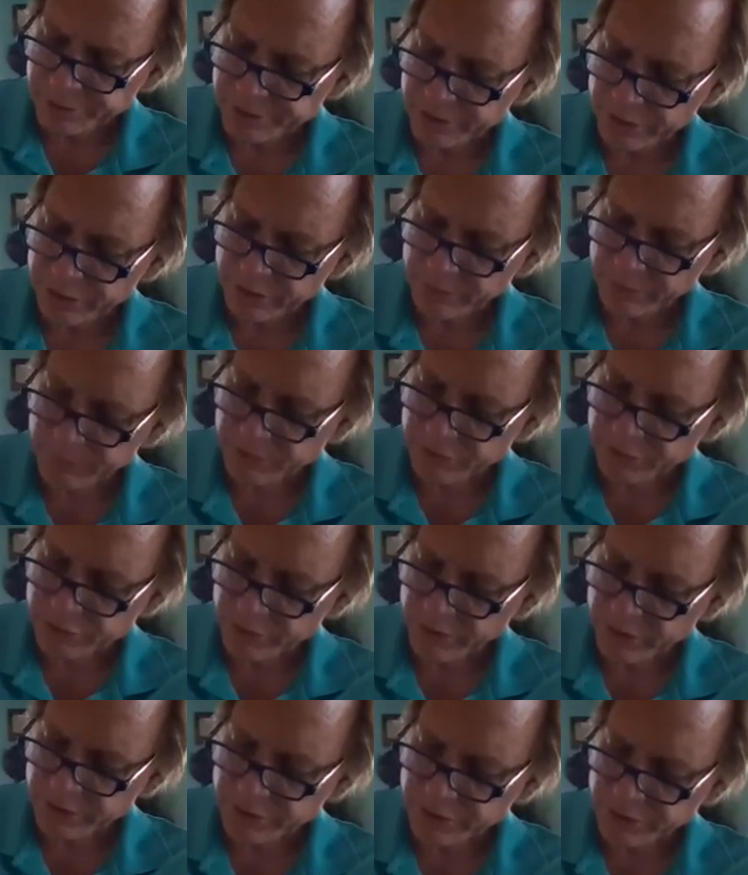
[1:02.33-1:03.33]
Tilt-up
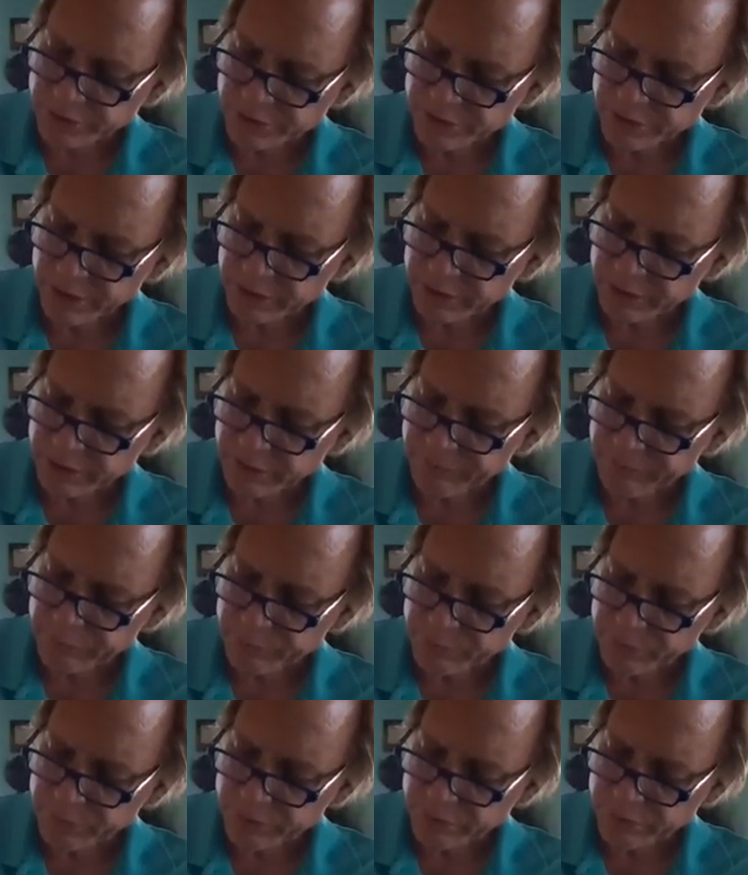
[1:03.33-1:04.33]
construction is a technique for
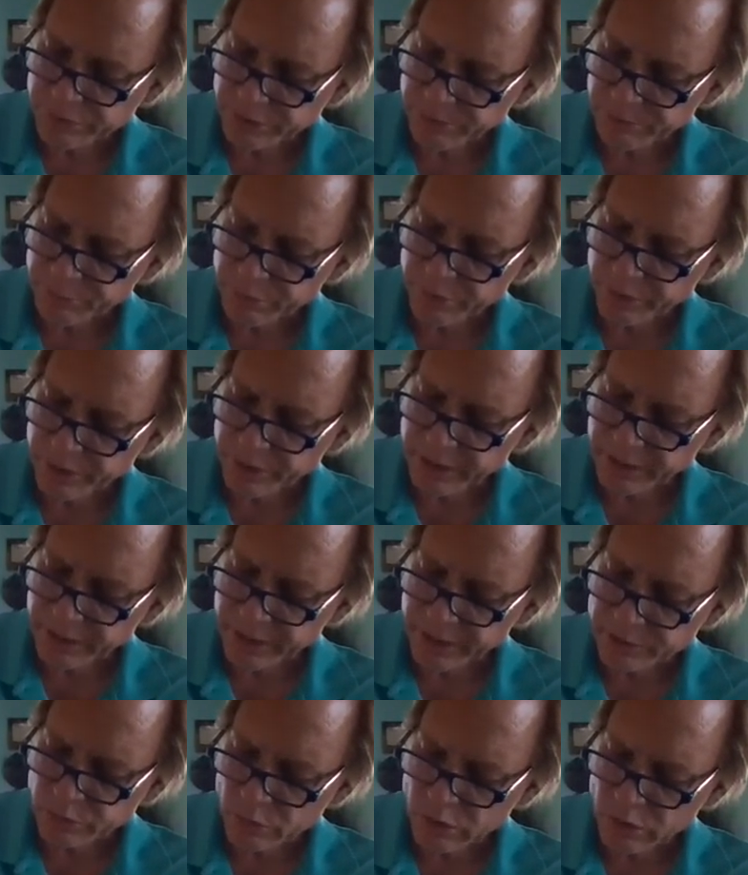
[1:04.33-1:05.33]
producing
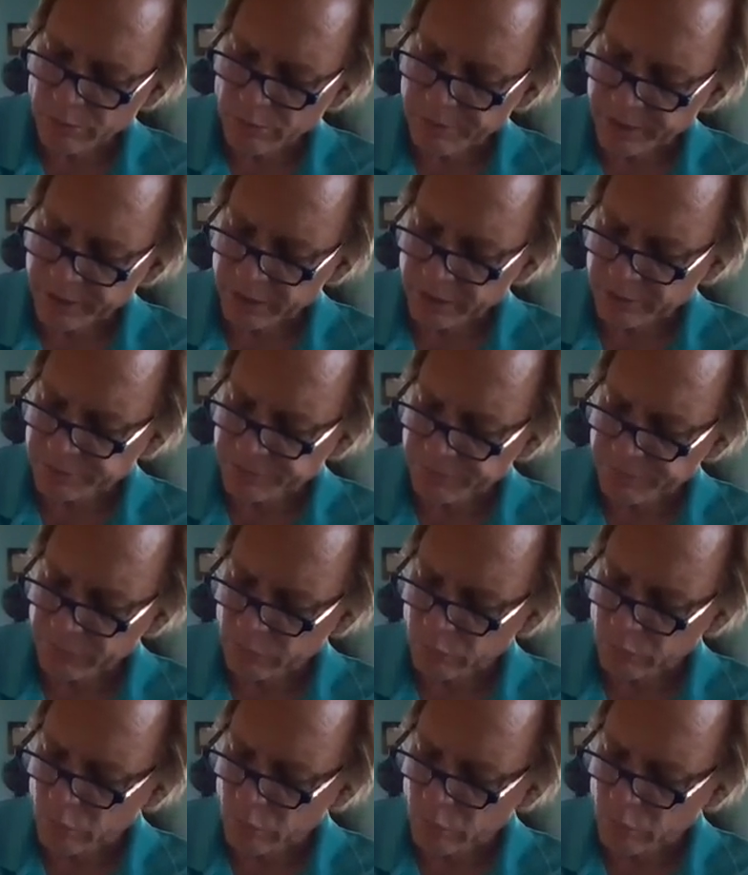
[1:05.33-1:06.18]
precast wall panels for